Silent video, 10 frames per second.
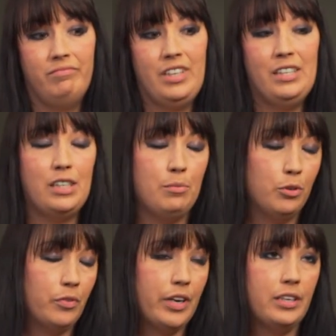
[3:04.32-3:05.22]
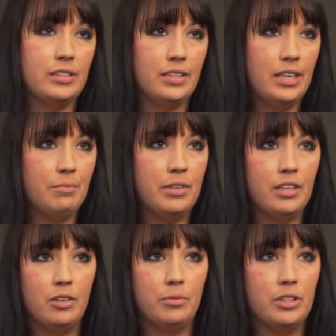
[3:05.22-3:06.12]
He's able to write his name
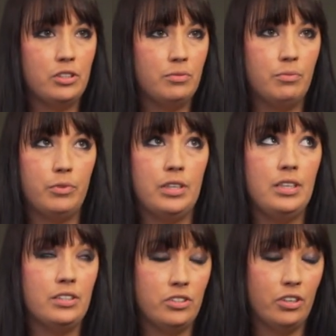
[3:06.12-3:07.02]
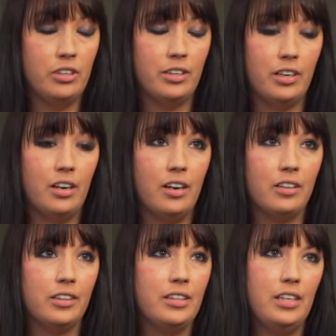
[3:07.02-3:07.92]
now, which when he started at Haugland,